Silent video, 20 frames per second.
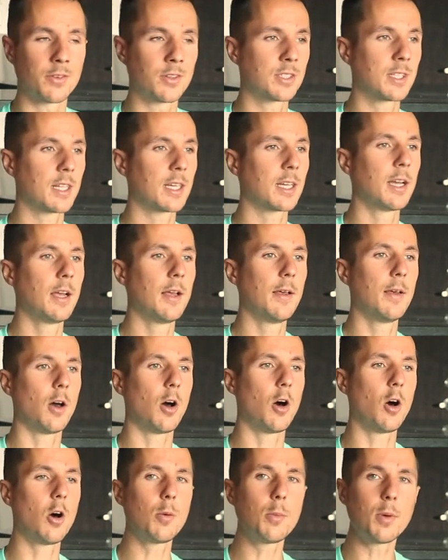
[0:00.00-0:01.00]
It's like
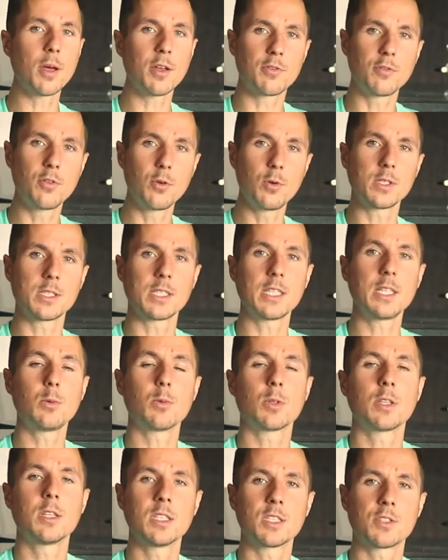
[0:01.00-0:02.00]
all my food is eaten
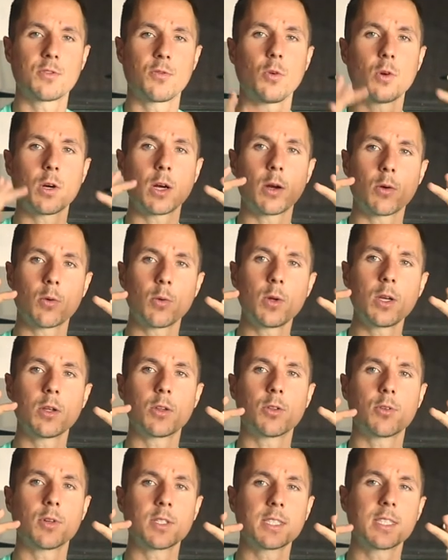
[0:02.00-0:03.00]
within this 4 hour window.
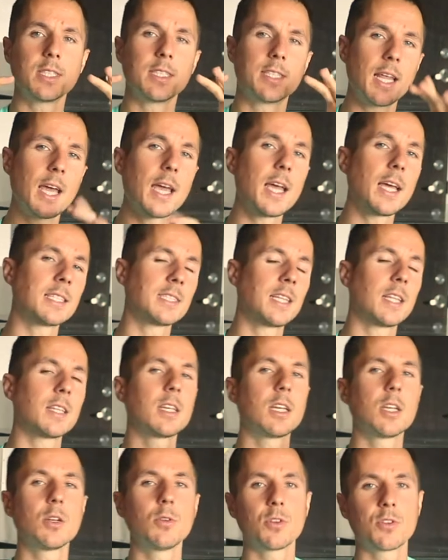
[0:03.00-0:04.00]
The rest of the day has nothing
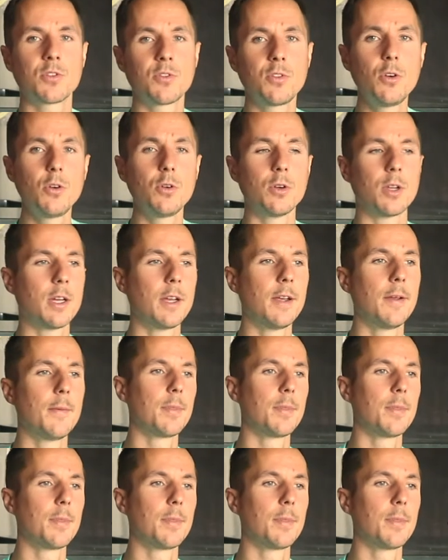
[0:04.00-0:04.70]
to do with food.